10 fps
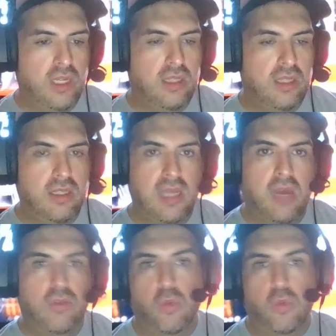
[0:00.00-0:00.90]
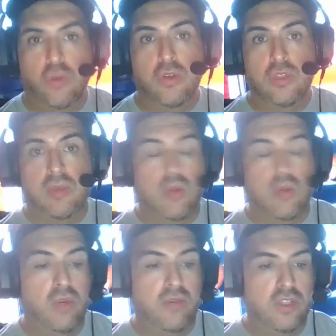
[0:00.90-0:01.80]
it, and now the world knows
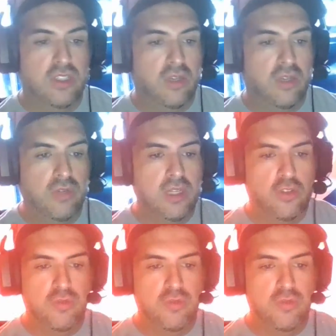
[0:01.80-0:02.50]
about whatever discovery